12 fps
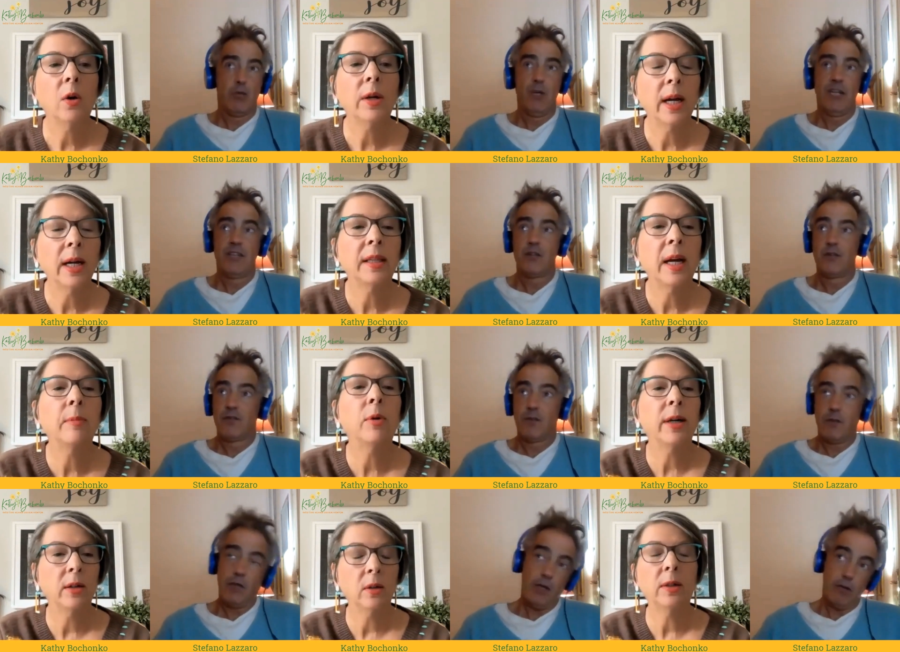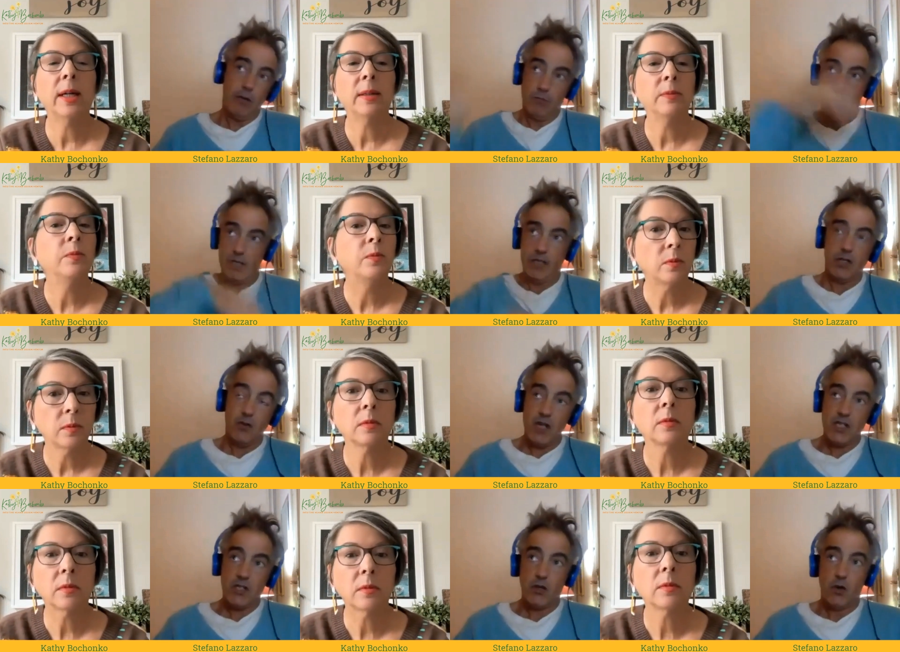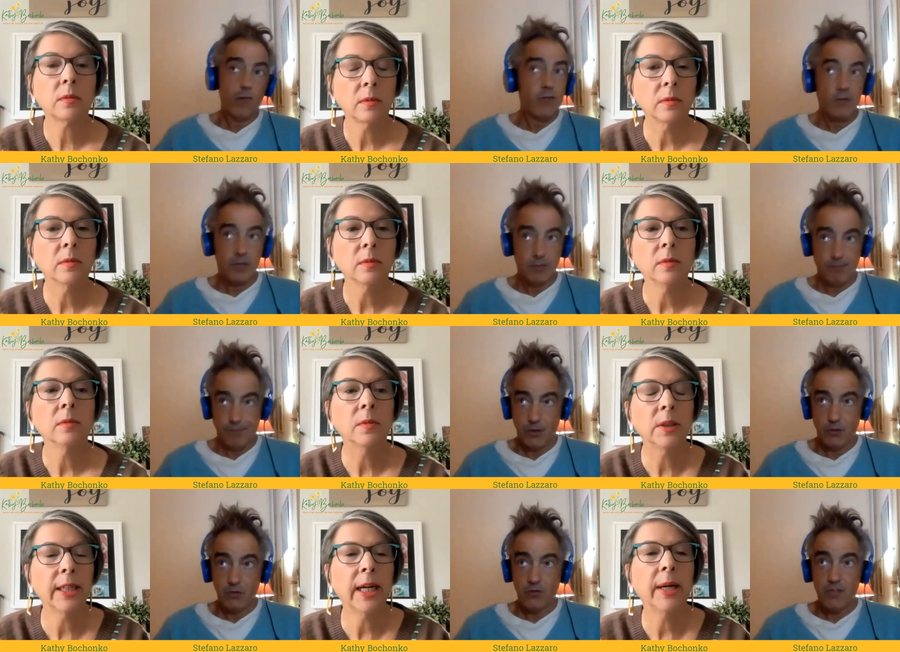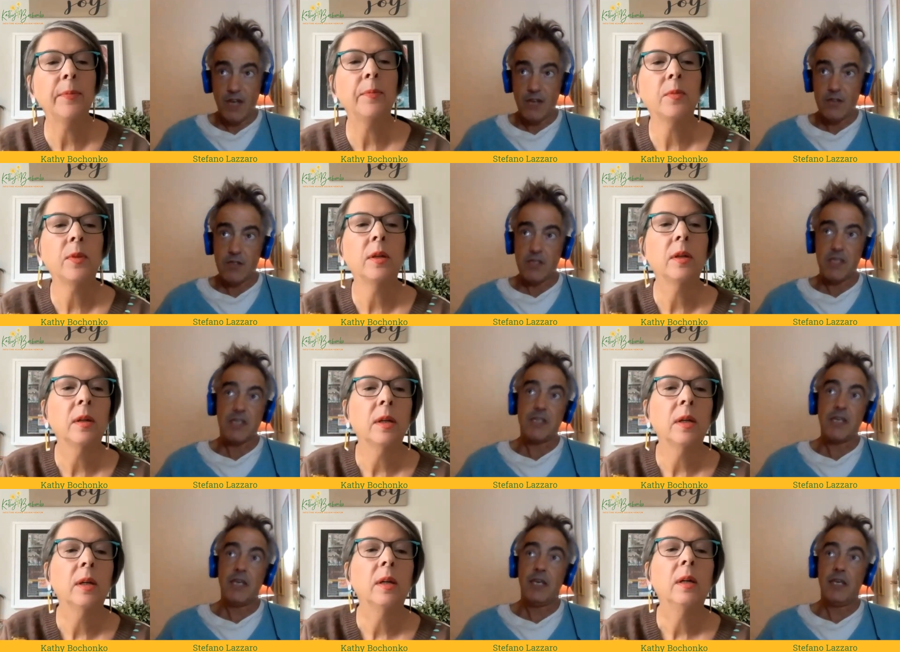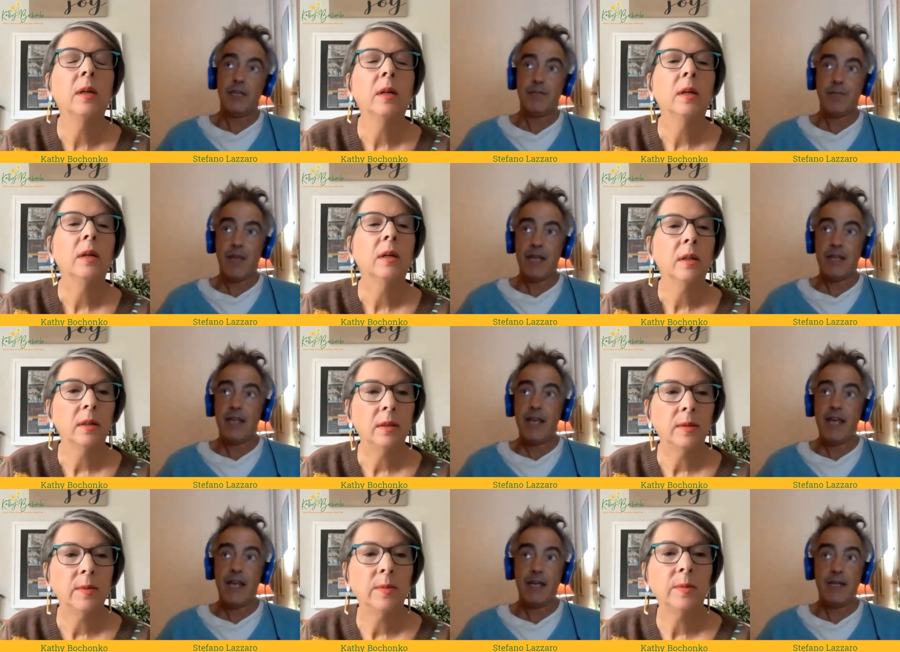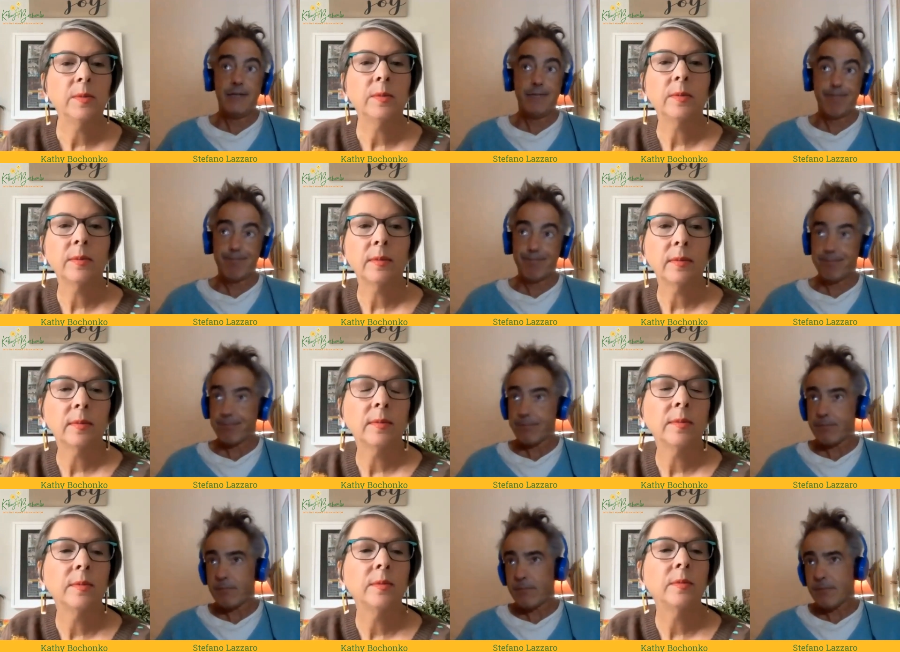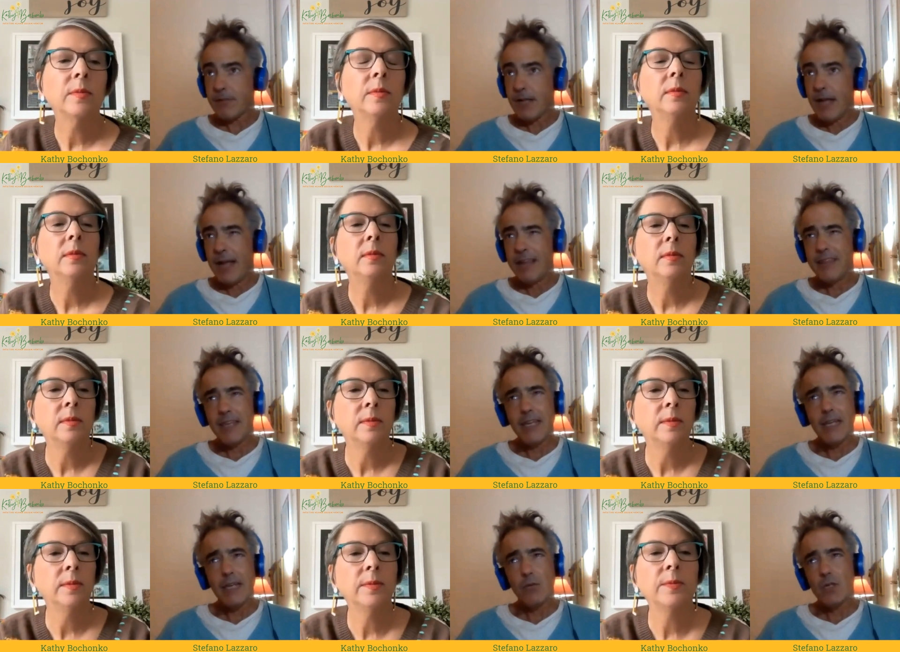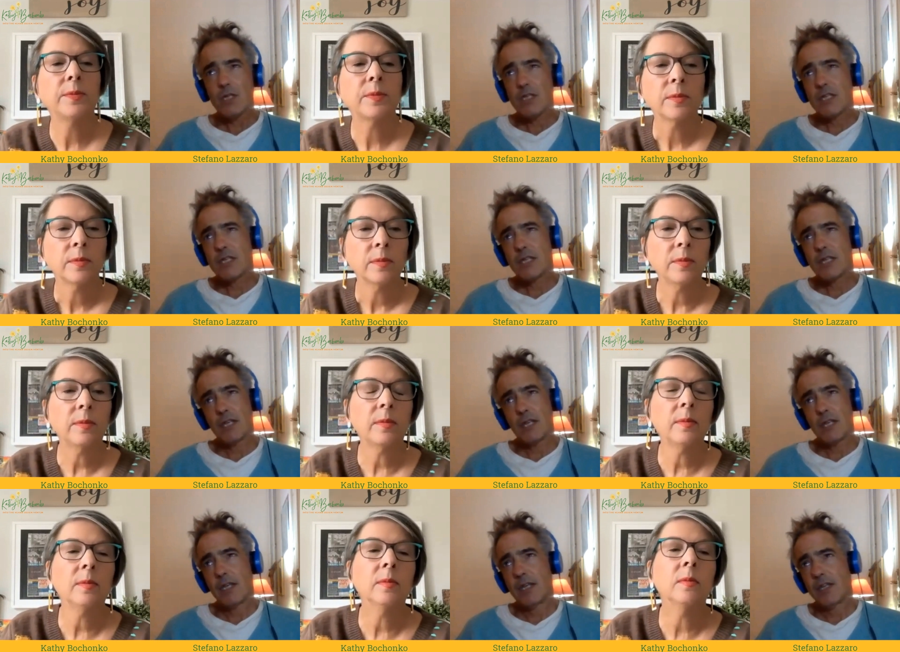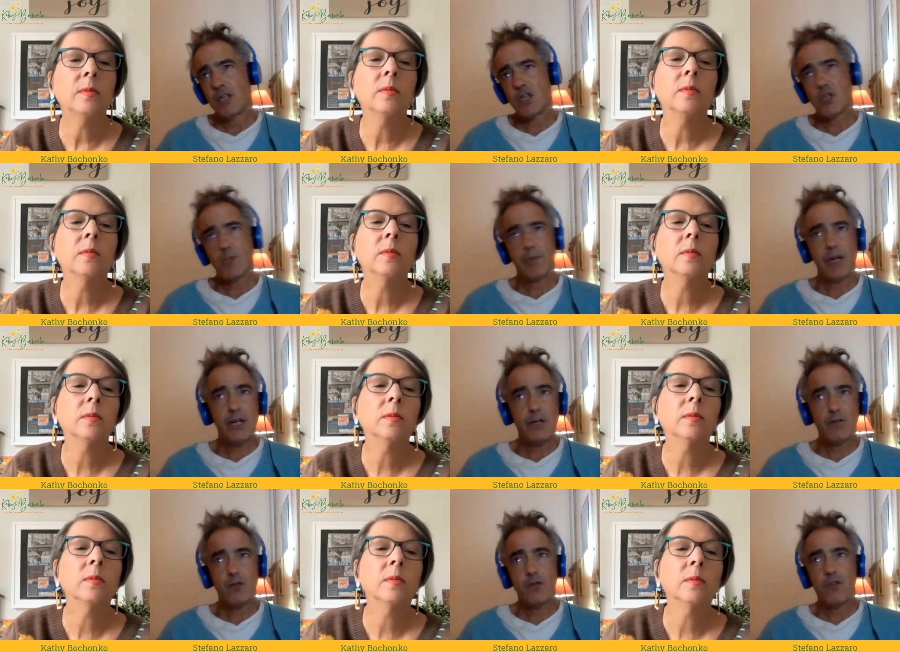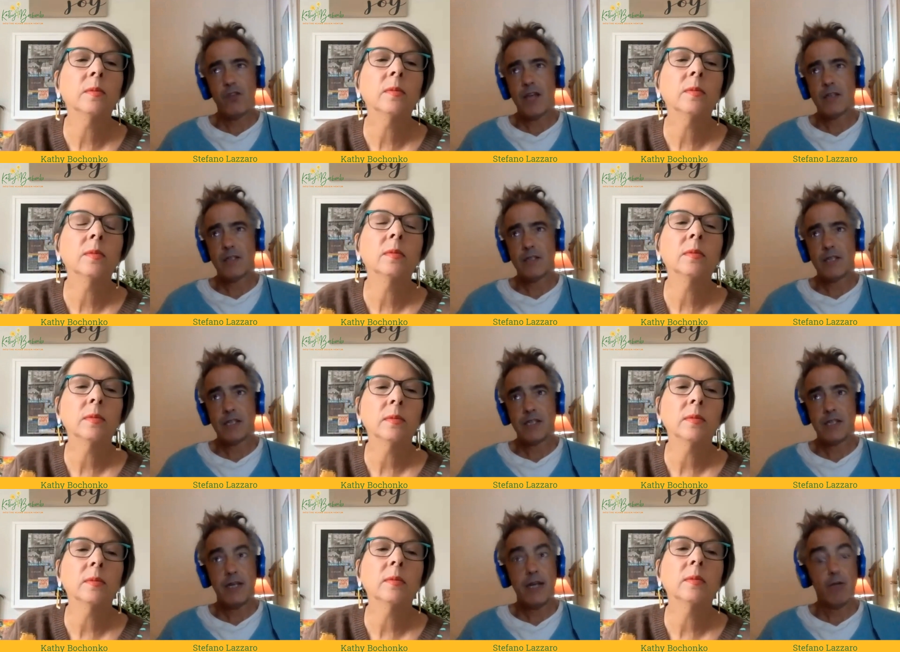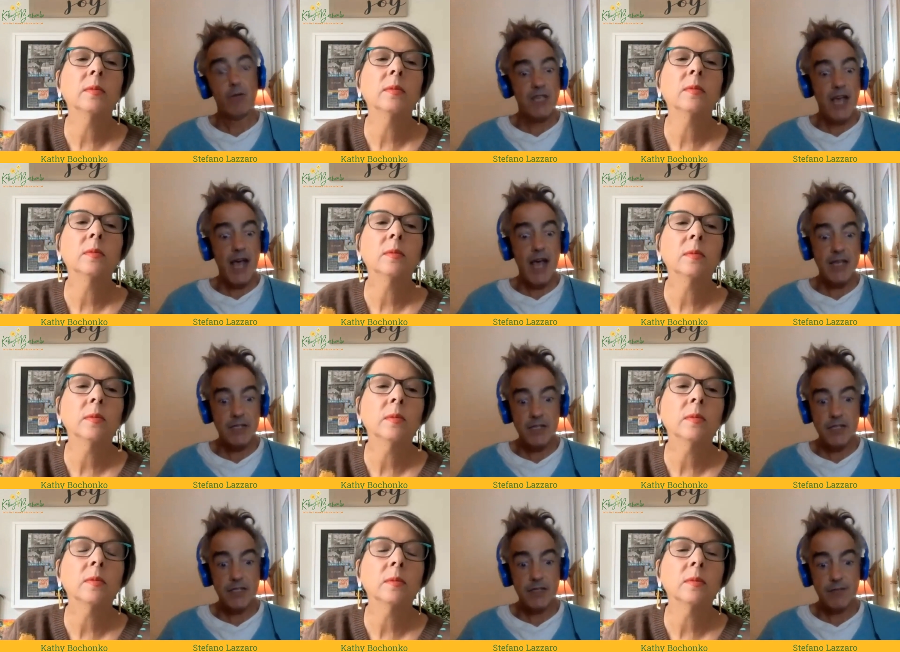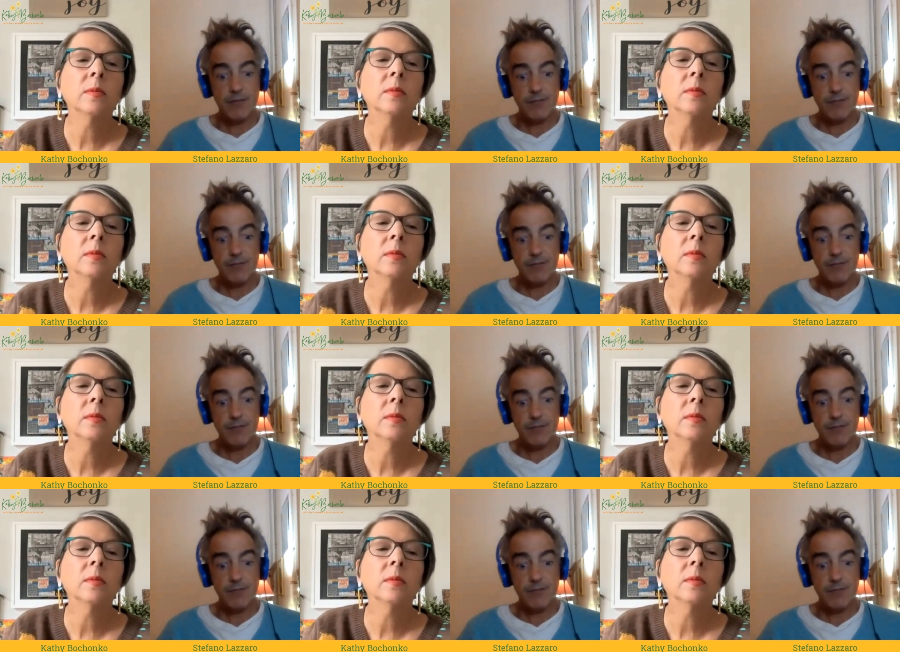Speaker 1: the winter okay, at that point. Okay, we had crossed over to 2016, okay. and then I think it was in the spring of 2016, I was asked